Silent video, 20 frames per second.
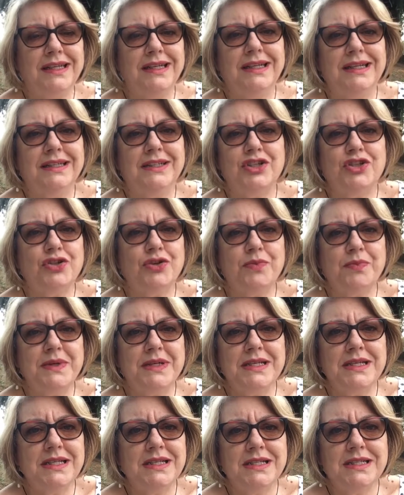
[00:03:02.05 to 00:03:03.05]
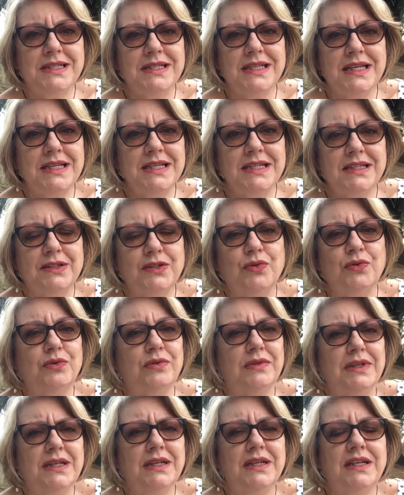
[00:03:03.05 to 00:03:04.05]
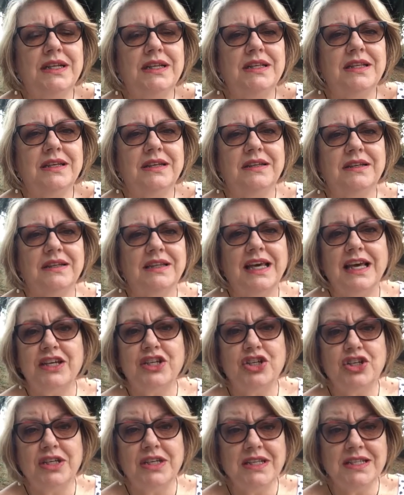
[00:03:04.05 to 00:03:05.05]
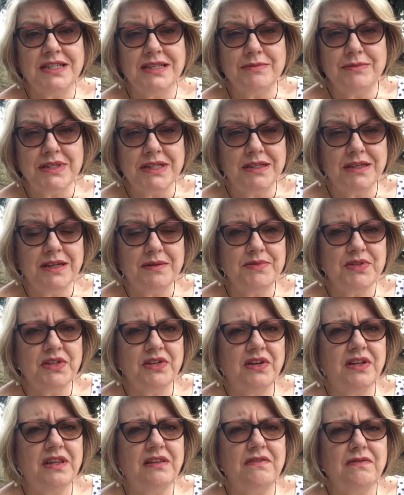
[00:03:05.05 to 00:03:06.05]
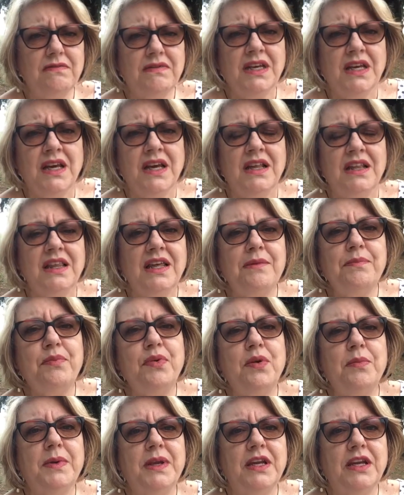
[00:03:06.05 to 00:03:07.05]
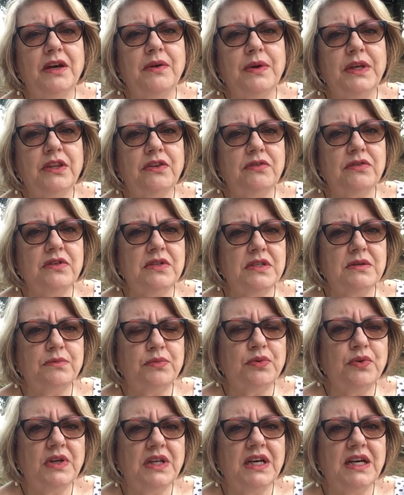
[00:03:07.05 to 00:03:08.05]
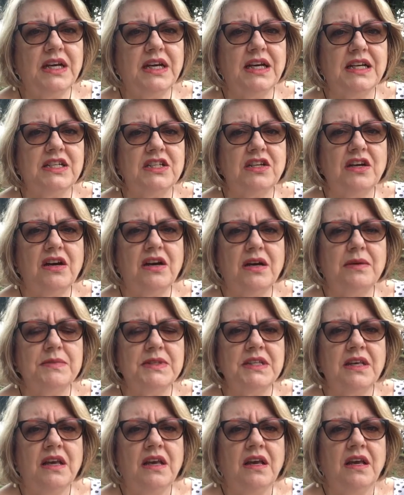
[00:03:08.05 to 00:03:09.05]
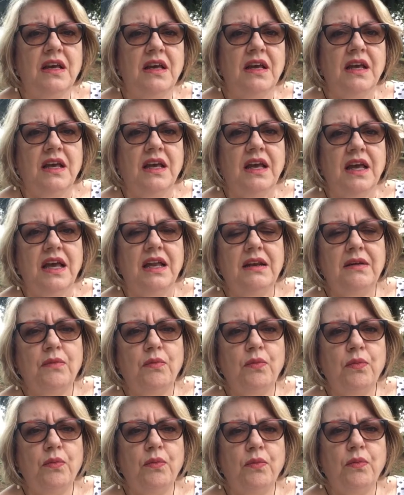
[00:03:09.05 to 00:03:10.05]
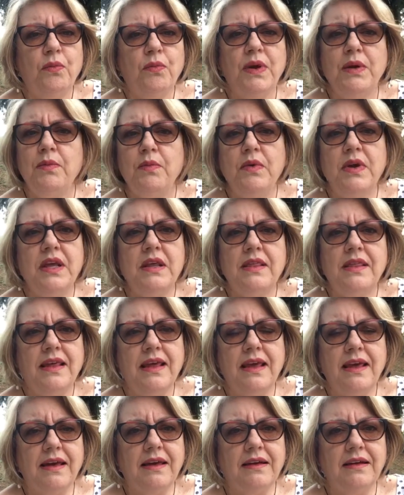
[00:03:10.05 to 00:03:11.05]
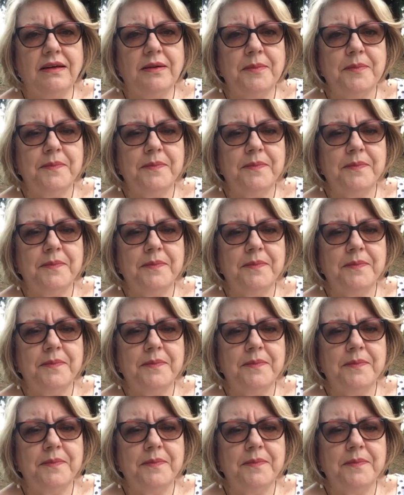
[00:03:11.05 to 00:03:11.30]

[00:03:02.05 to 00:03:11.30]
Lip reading: a shopping centre or in the cashier sometimes, they're probably going through some pretty hard times. And when we're there,